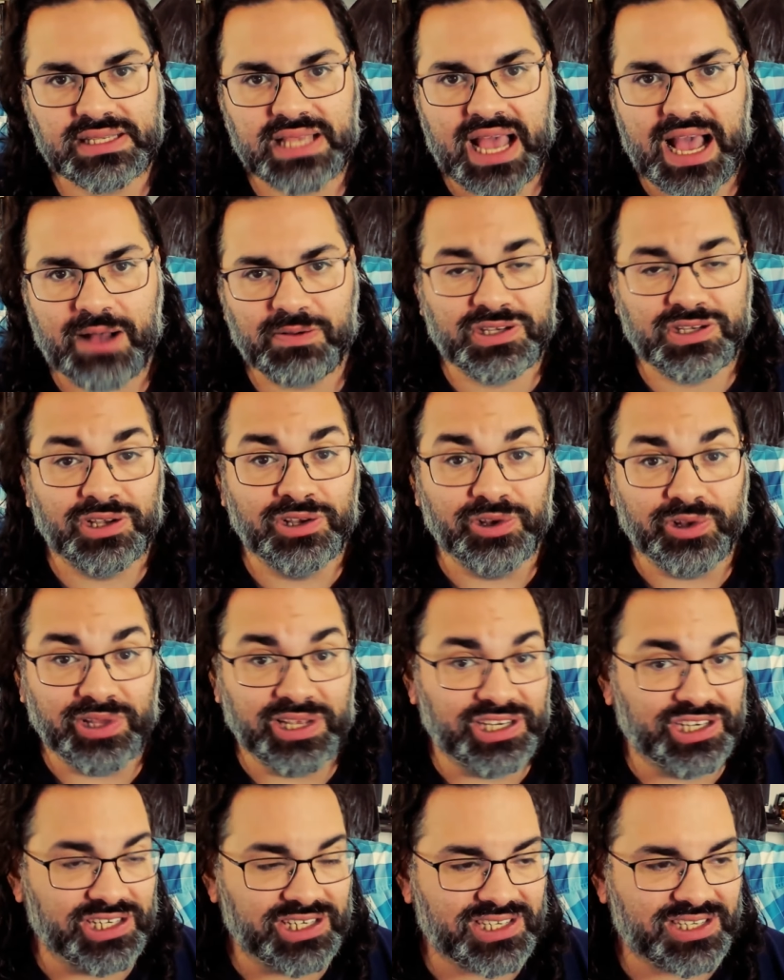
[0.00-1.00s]
absolutely
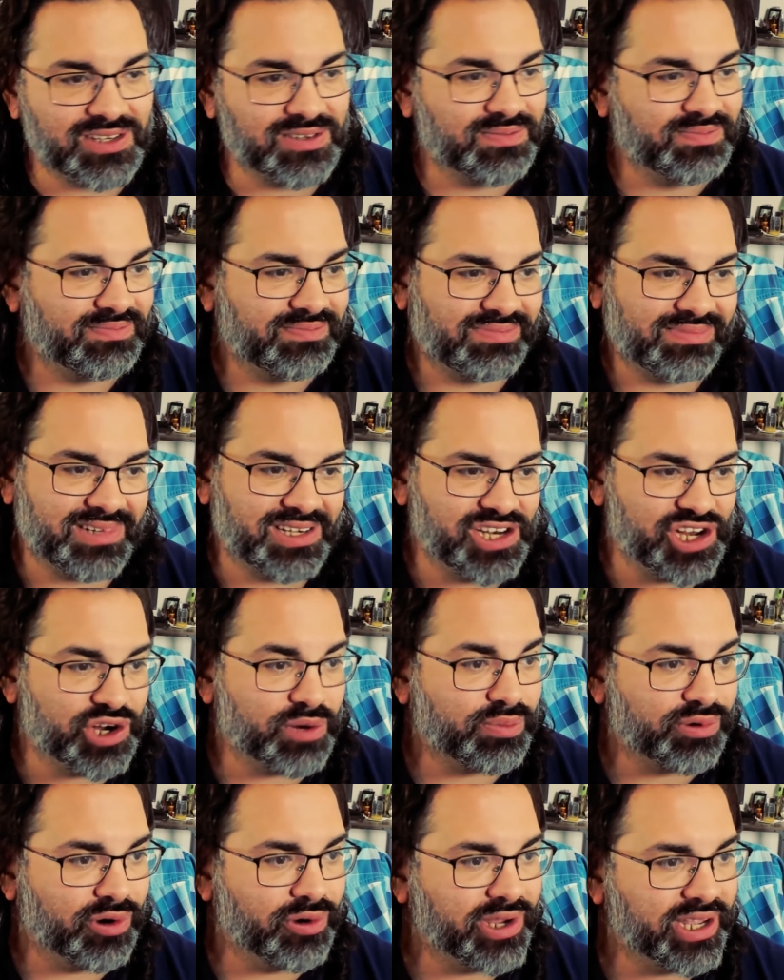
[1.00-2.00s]
just near
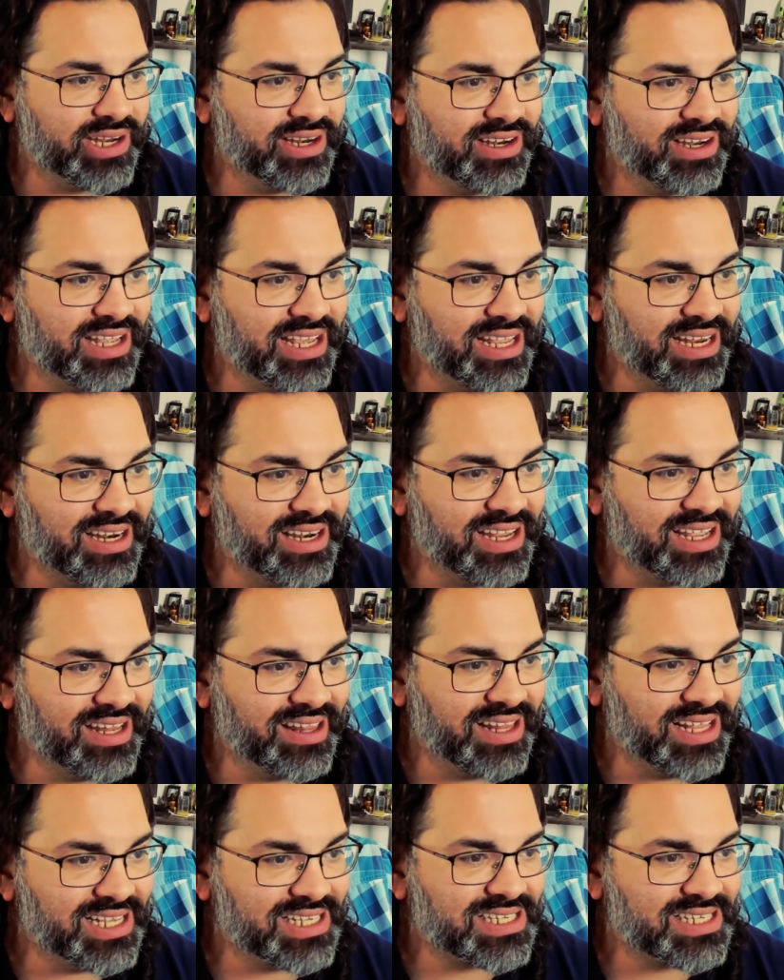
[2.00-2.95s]
broken in this.